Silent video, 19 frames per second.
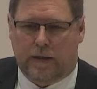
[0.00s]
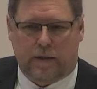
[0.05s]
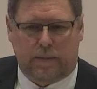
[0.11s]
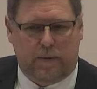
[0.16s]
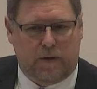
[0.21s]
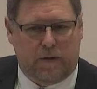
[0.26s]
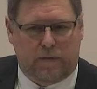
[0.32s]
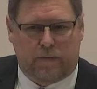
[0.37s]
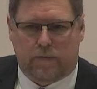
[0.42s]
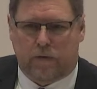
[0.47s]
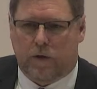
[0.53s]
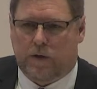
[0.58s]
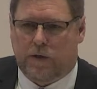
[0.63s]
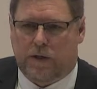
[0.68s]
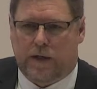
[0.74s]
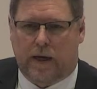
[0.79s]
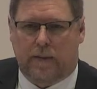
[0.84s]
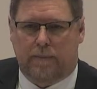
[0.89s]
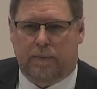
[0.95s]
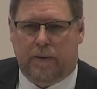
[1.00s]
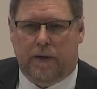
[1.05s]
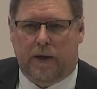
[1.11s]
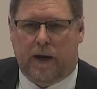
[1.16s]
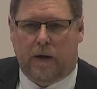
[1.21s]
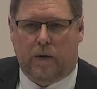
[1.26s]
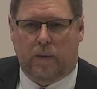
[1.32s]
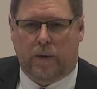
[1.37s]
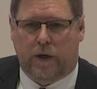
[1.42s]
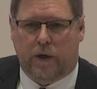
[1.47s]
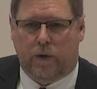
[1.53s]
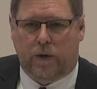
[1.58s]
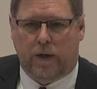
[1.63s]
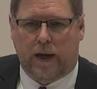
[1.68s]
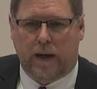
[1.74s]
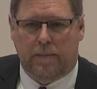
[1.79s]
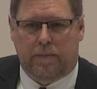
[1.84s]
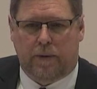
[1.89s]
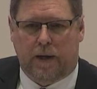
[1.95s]
the first step in how we
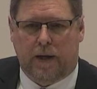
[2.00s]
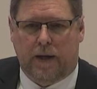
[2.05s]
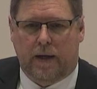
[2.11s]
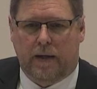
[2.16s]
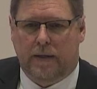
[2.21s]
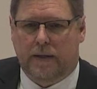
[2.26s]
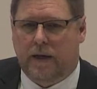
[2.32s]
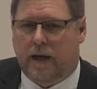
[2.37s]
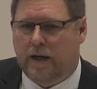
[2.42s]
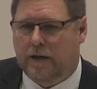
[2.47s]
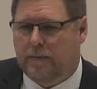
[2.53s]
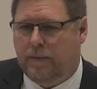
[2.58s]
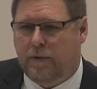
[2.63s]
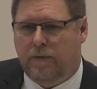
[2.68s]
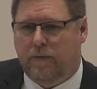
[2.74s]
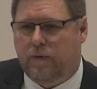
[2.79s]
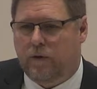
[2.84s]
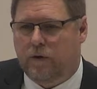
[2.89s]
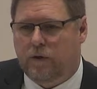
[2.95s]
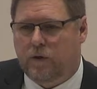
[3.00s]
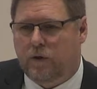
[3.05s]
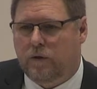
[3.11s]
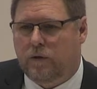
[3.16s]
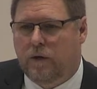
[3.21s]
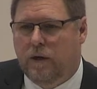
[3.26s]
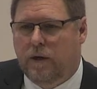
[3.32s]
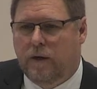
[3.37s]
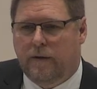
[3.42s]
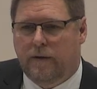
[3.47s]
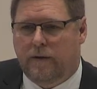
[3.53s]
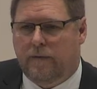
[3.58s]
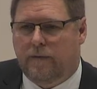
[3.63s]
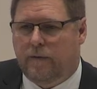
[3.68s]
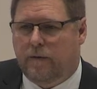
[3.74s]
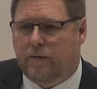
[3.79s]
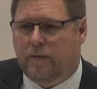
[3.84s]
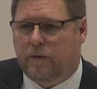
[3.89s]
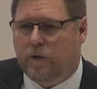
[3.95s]
create plans. It has to be
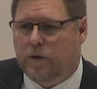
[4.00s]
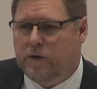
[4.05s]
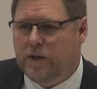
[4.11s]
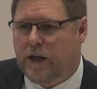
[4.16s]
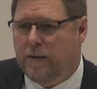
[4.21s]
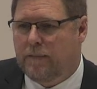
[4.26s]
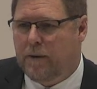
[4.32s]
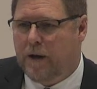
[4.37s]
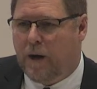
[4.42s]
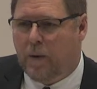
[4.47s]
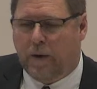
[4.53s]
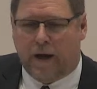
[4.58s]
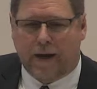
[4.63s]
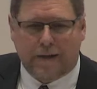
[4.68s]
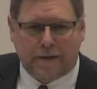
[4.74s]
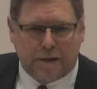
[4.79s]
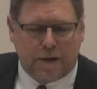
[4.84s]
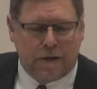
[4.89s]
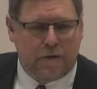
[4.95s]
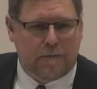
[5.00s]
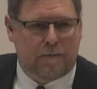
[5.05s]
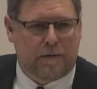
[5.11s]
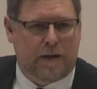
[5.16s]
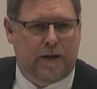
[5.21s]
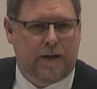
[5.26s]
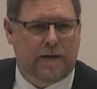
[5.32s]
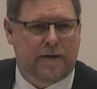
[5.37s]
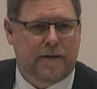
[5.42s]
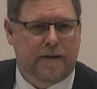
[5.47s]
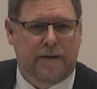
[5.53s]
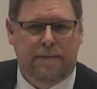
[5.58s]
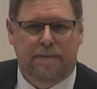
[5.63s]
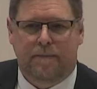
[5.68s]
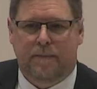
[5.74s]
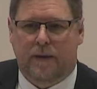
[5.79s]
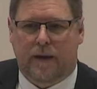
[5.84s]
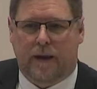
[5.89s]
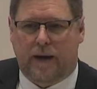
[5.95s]
the first step in how we execute plans.
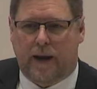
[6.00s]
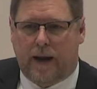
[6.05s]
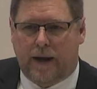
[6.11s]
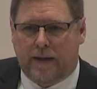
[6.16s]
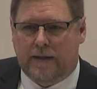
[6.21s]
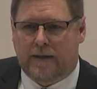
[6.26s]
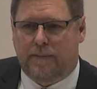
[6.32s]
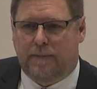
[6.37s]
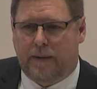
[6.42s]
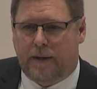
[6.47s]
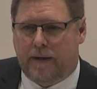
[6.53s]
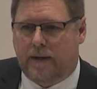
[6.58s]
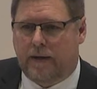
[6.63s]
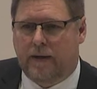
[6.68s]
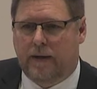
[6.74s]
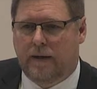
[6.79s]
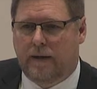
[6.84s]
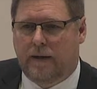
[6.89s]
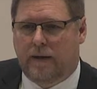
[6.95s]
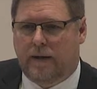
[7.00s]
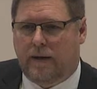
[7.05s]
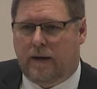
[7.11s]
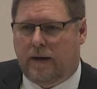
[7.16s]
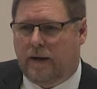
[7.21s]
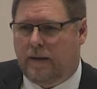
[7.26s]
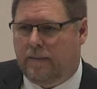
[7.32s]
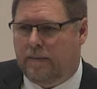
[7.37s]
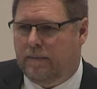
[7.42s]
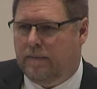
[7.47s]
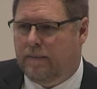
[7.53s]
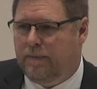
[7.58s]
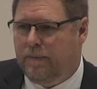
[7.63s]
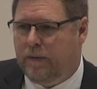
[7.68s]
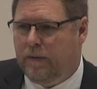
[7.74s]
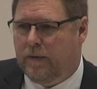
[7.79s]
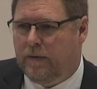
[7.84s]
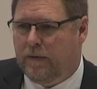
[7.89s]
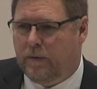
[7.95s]
It has to be
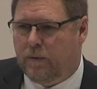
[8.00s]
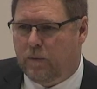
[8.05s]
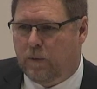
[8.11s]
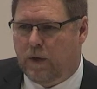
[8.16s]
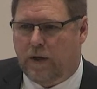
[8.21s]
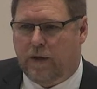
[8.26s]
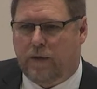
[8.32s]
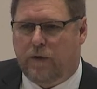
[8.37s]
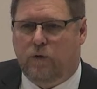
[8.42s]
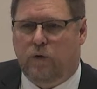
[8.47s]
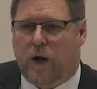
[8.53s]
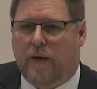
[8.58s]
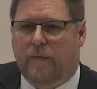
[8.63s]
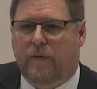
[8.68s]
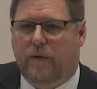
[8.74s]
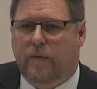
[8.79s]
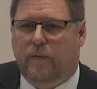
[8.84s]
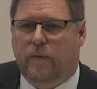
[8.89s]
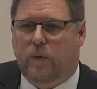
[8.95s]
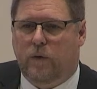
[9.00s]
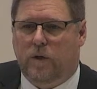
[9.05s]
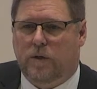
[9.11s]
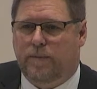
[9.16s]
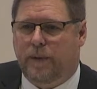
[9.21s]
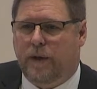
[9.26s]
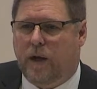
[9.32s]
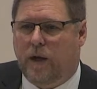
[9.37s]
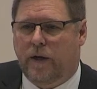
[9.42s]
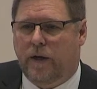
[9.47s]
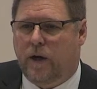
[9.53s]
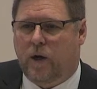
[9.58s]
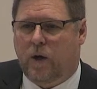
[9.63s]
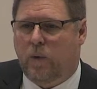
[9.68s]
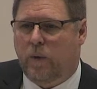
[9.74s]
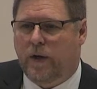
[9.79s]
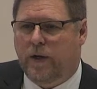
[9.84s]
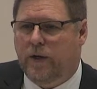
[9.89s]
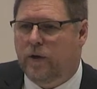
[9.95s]
really the driving force behind
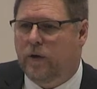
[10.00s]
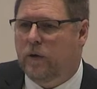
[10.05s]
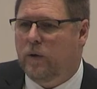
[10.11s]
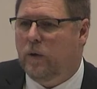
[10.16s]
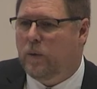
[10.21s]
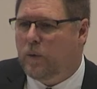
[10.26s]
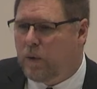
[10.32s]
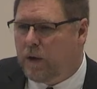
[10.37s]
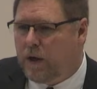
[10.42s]
all we do, or we're